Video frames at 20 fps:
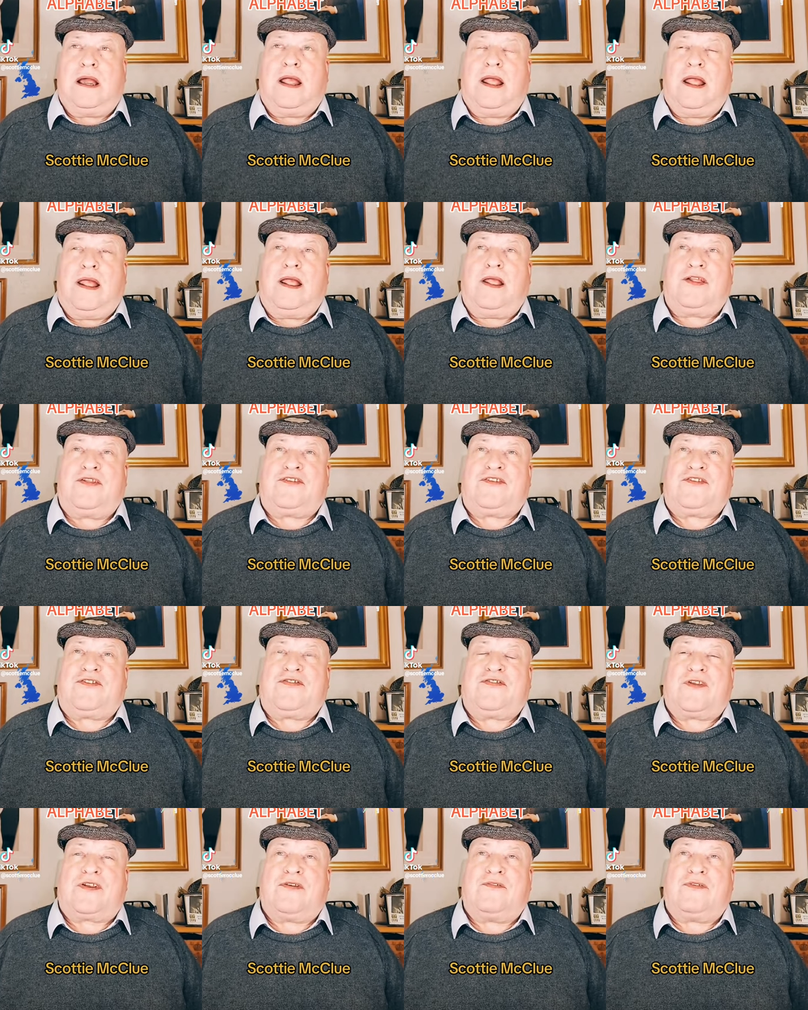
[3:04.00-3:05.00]
S
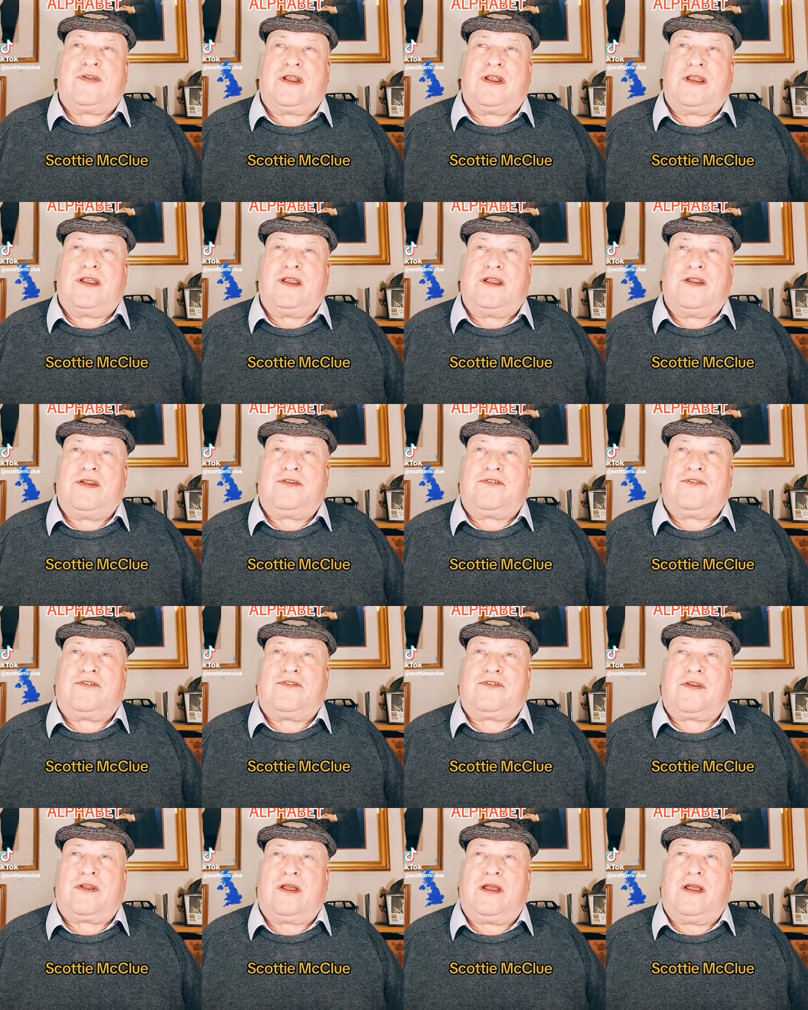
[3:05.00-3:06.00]
for a
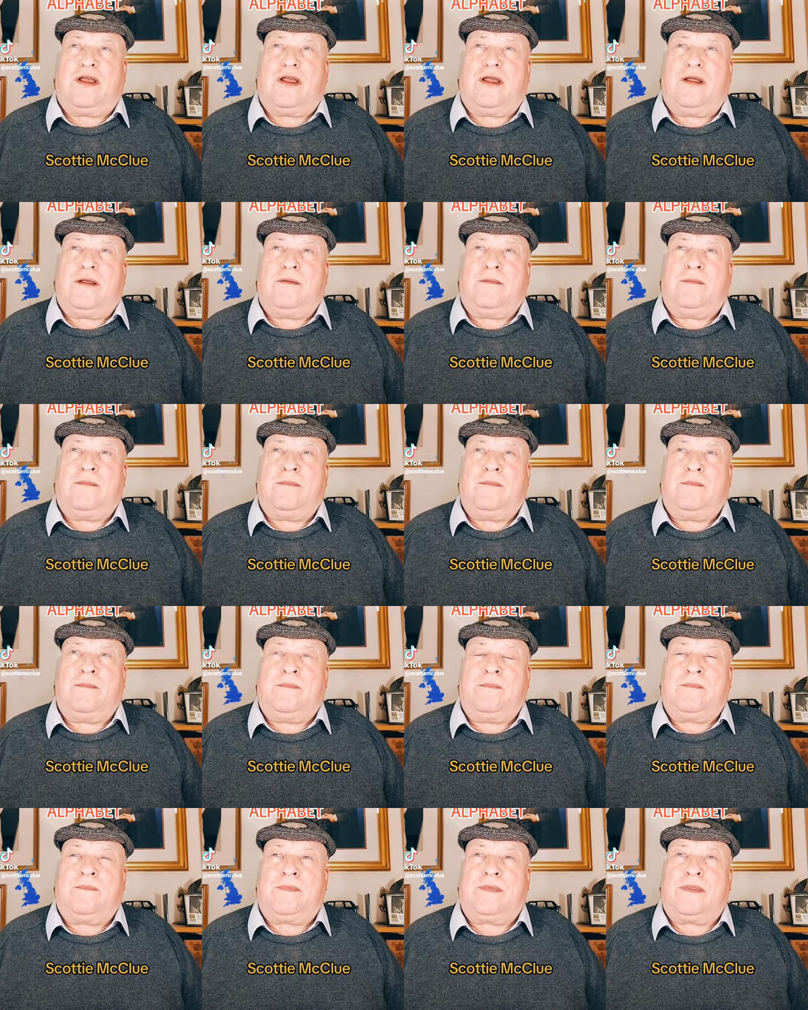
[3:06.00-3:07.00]
village,
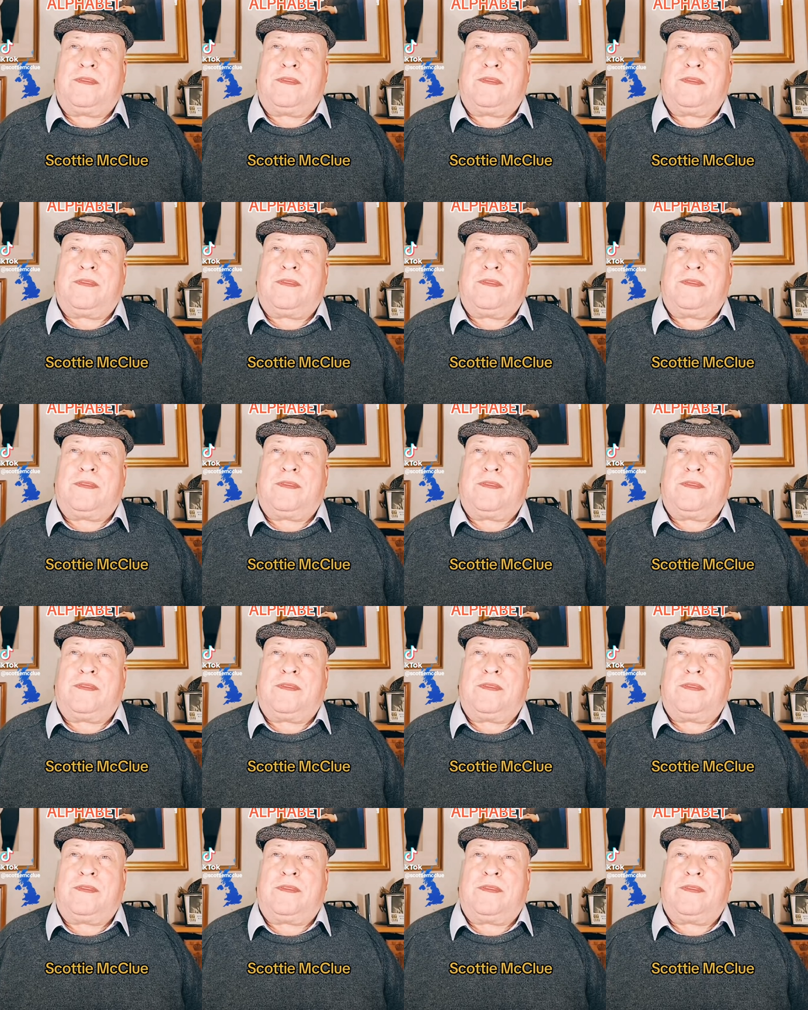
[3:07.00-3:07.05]
um,